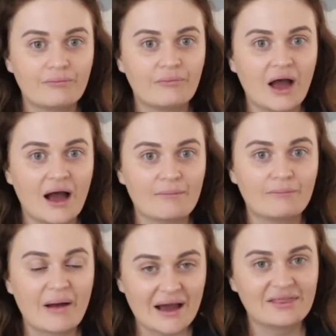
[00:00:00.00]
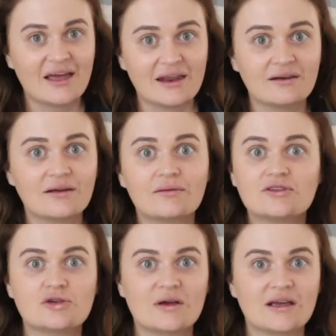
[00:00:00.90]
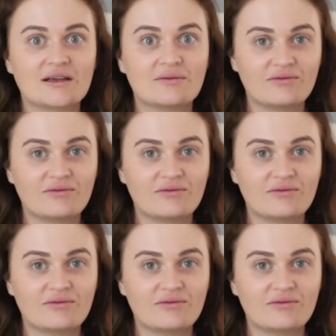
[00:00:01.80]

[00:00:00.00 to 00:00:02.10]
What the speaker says: back then doing